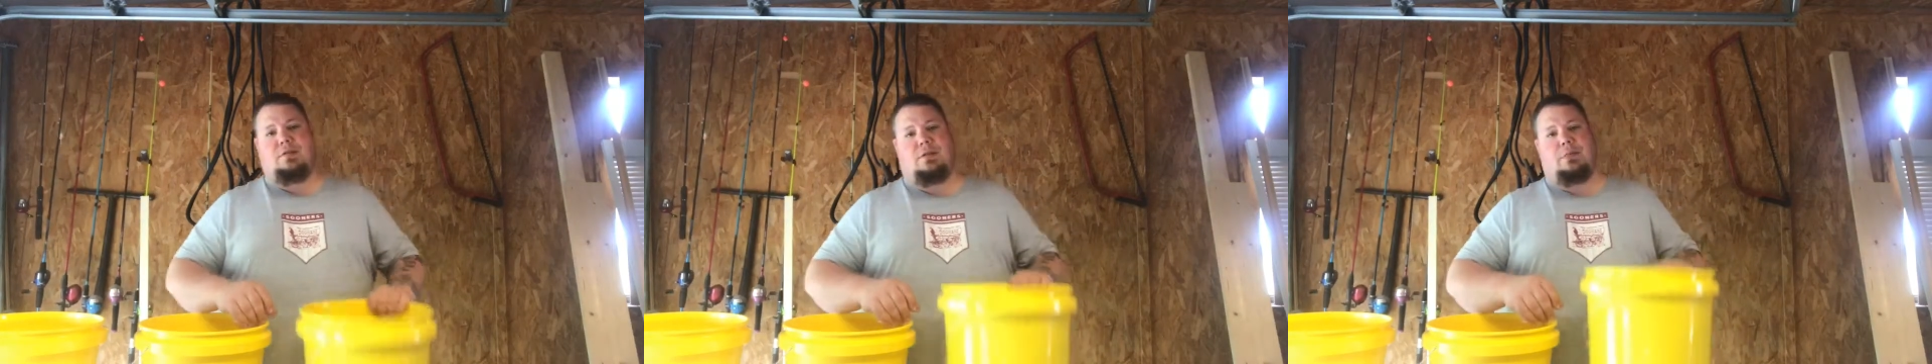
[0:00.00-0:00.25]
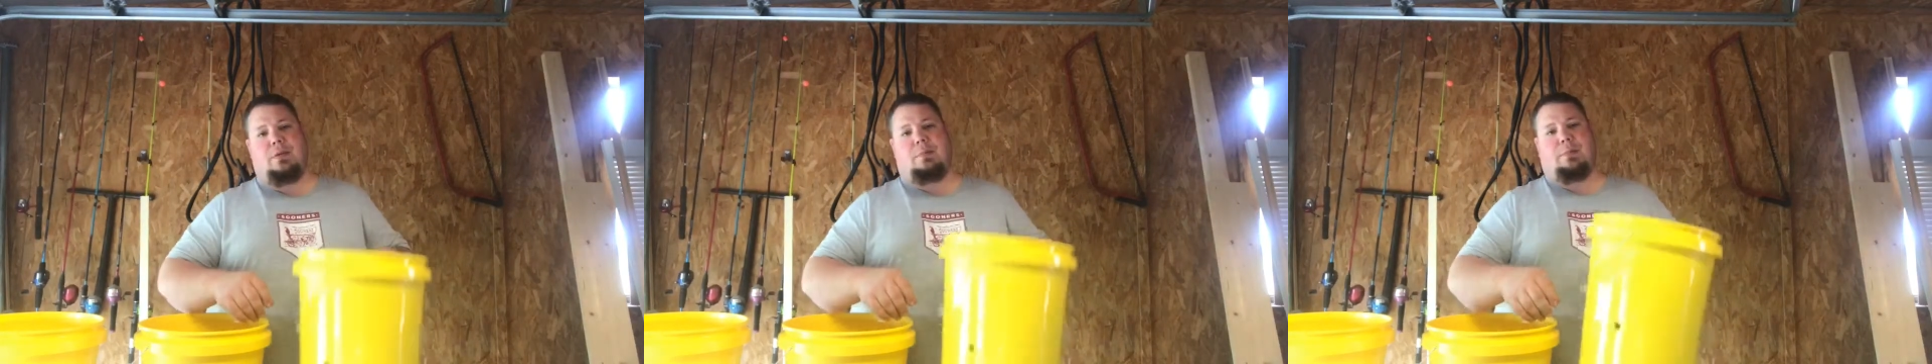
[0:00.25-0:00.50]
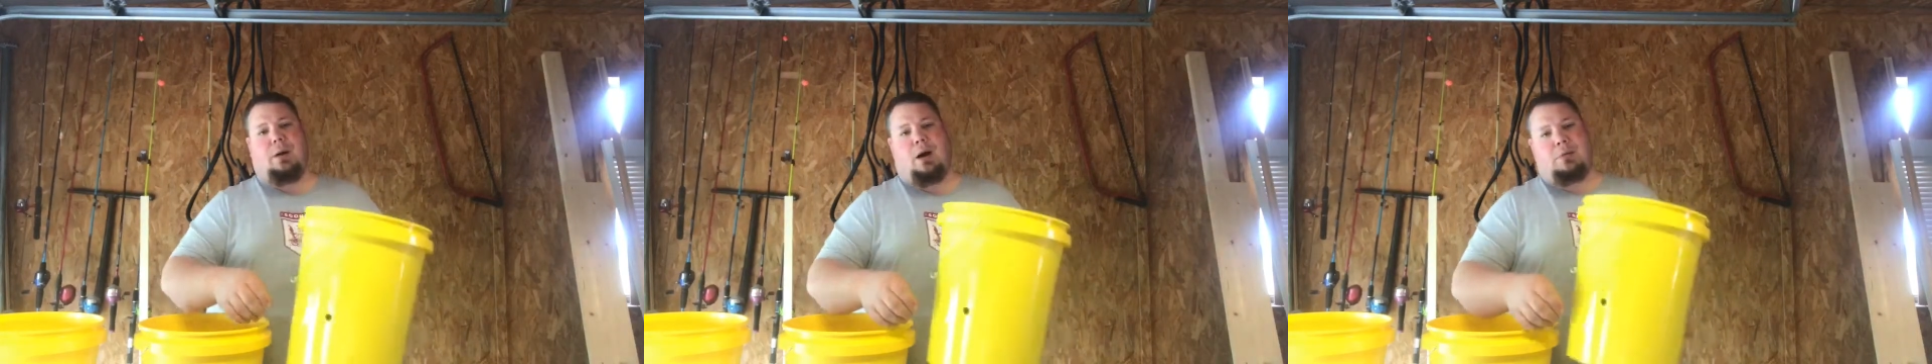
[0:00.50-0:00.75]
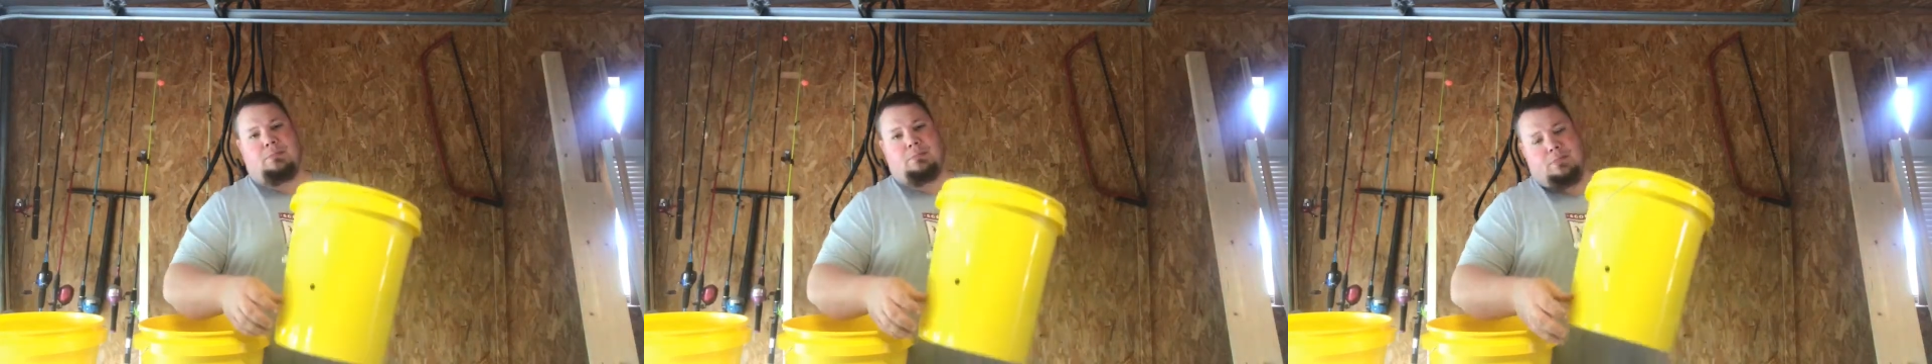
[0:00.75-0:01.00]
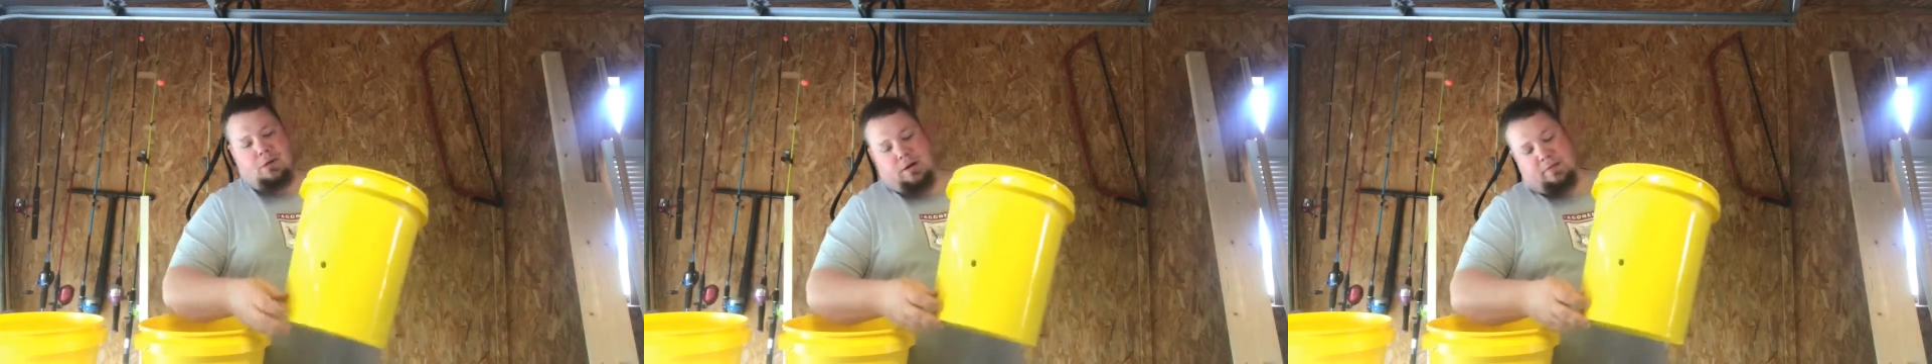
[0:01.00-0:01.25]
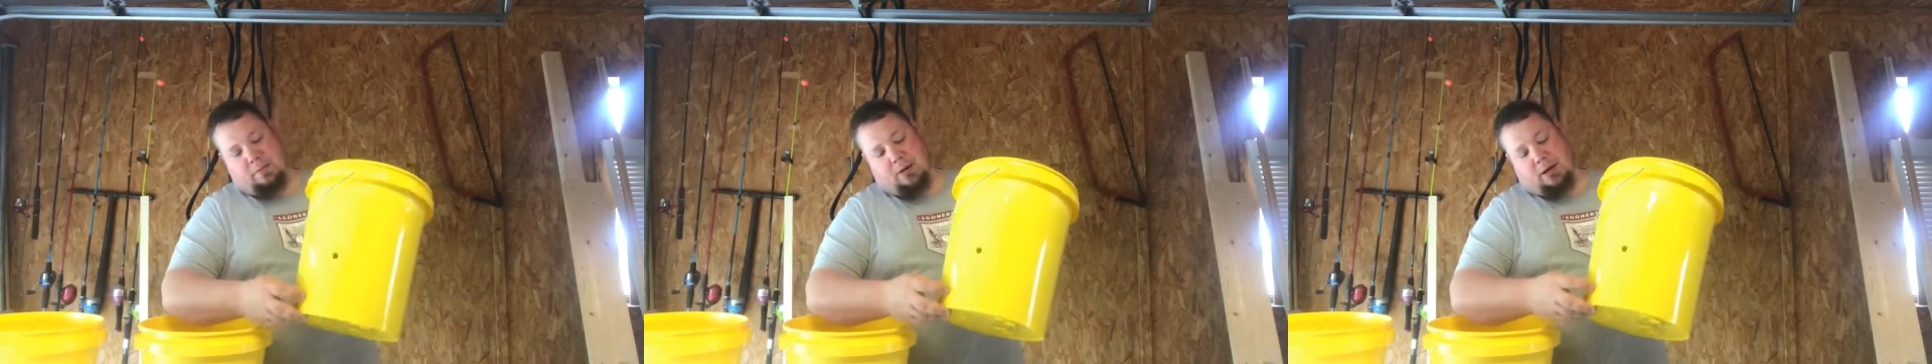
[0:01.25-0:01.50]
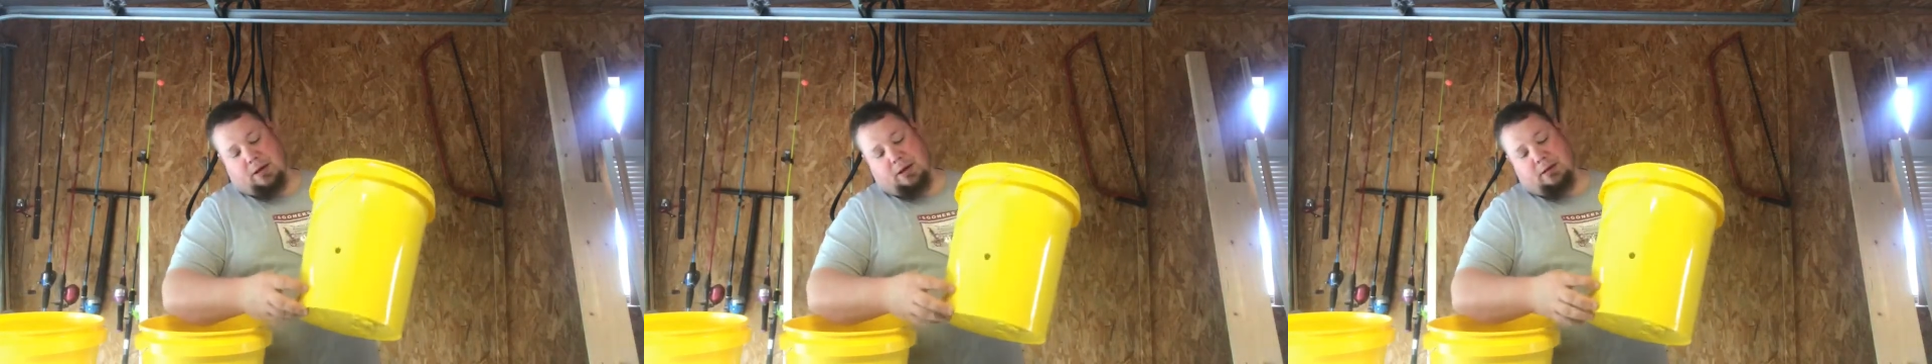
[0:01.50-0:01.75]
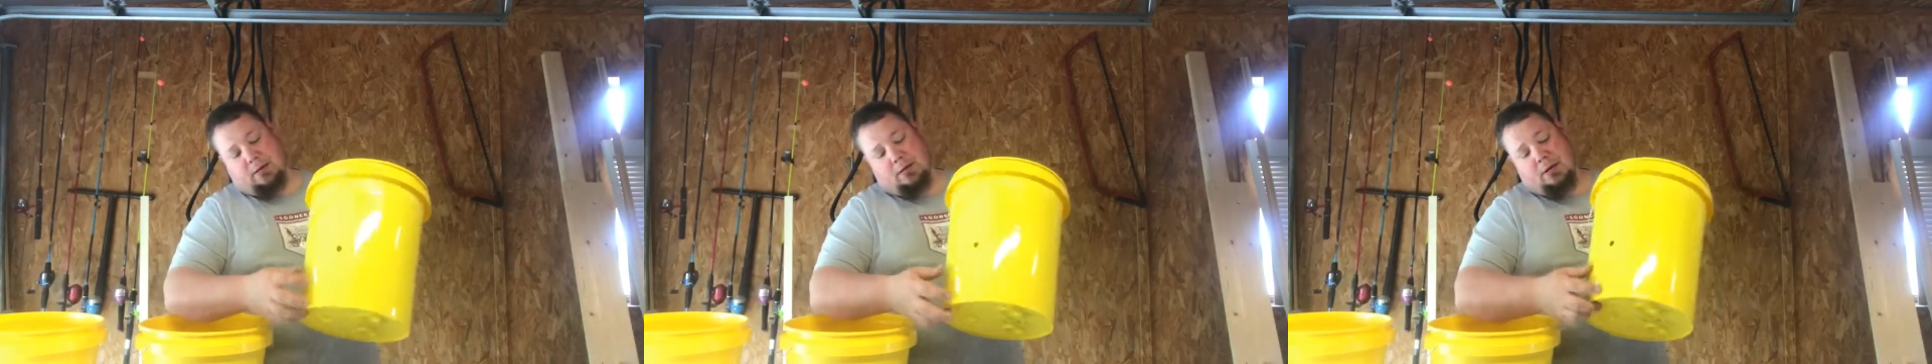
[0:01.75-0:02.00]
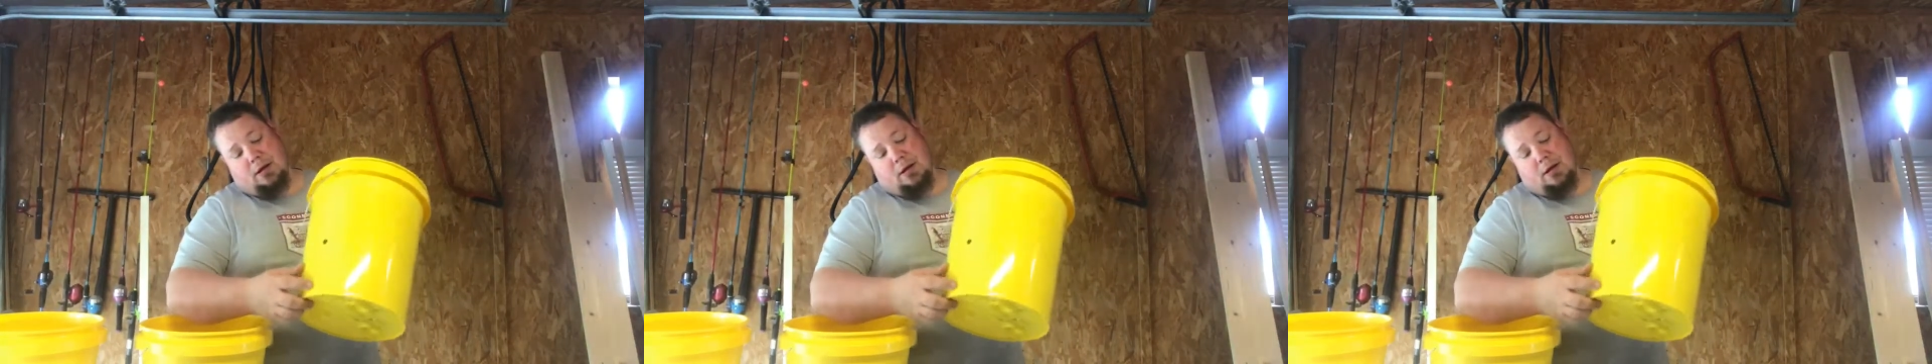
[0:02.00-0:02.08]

from the bottom of the bucket